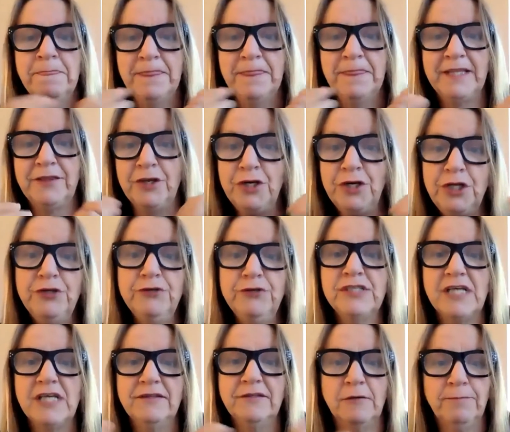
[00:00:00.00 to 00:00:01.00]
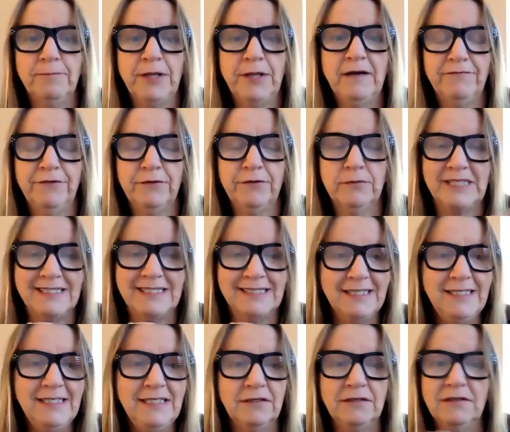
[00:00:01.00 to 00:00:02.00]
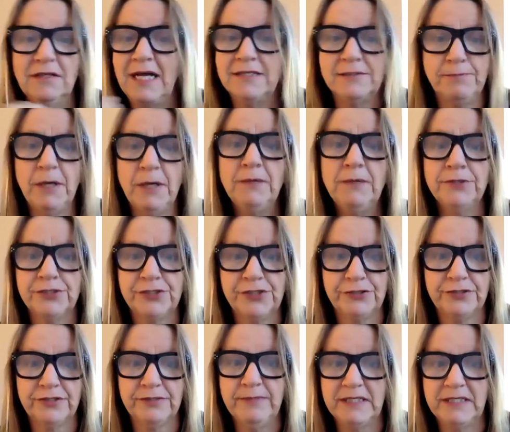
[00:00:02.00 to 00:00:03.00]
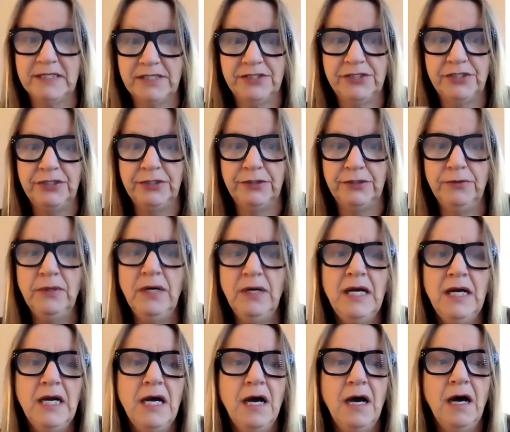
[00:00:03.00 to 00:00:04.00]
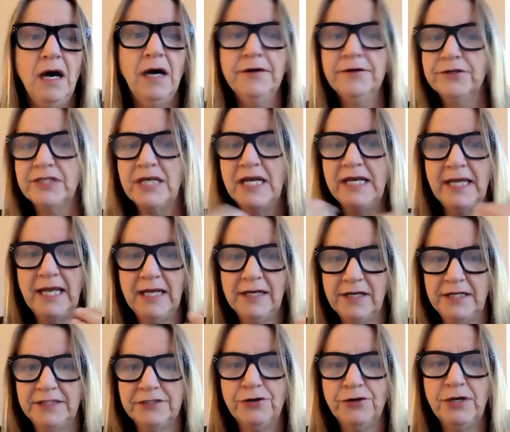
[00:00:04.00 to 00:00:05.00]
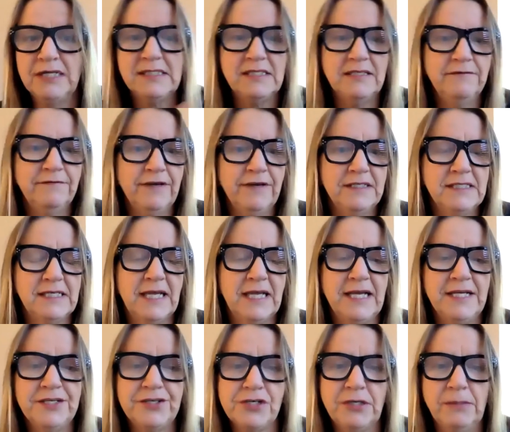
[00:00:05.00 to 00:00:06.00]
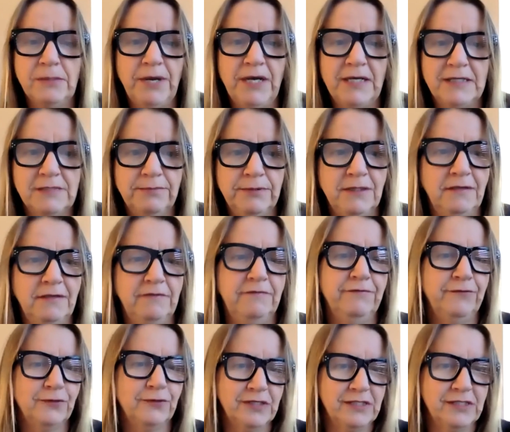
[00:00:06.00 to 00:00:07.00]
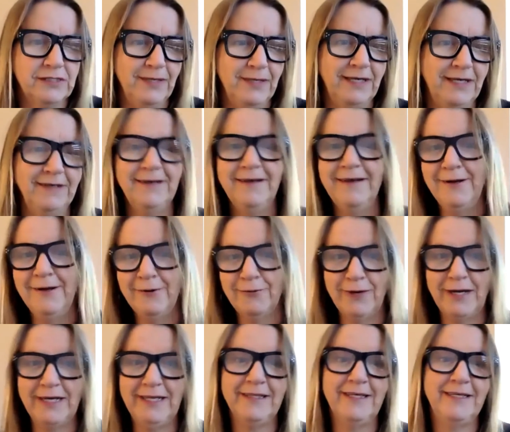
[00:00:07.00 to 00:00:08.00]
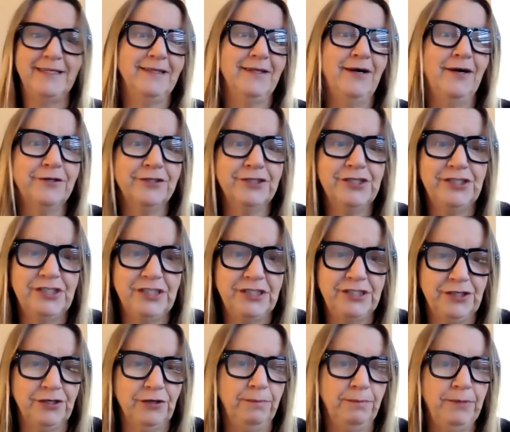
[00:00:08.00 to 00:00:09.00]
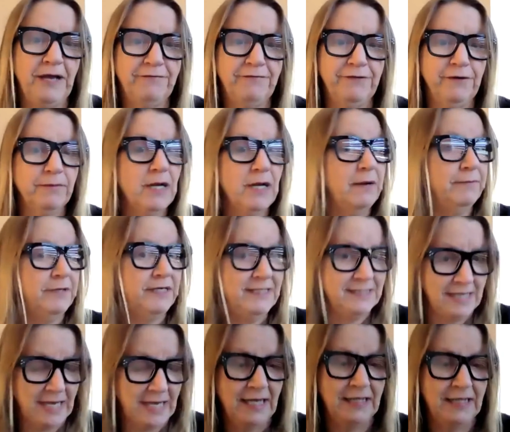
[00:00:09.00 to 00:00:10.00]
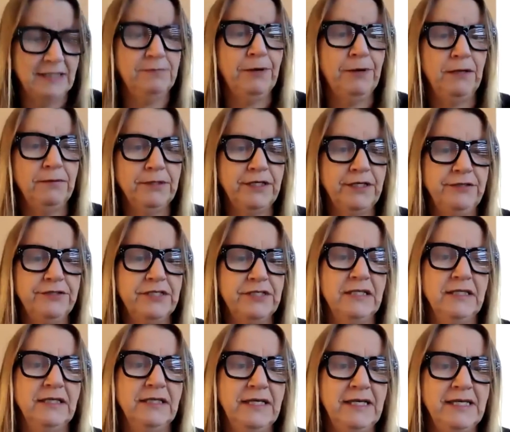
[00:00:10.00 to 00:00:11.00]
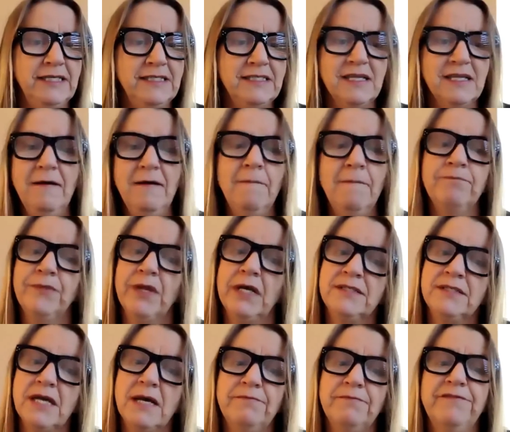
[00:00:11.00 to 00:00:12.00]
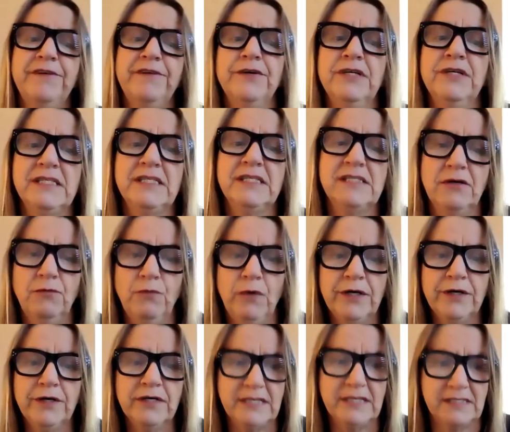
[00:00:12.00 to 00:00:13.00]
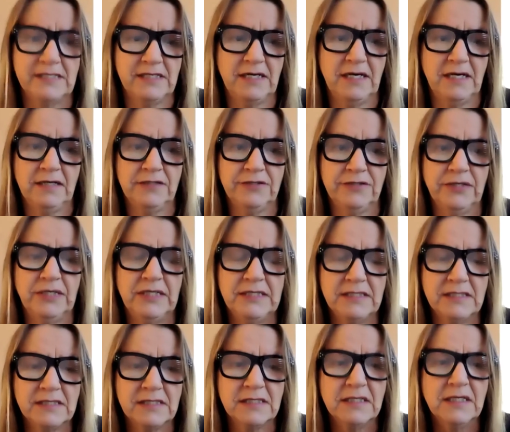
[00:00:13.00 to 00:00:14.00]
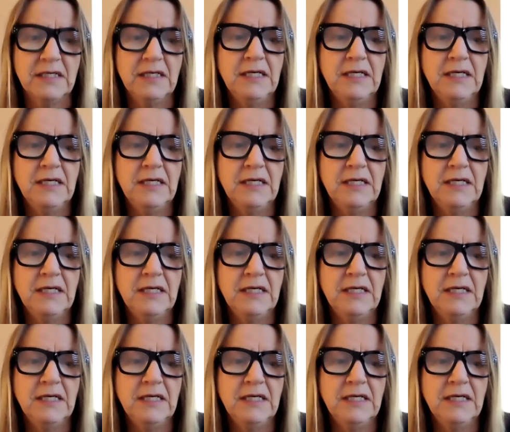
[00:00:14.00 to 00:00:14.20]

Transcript: that the news on their platforms is legal as publishers must do, undertake antitrust investigation and possible enforcement, regulate large digital platform companies as public utilities, adopt fairness and awareness doctrines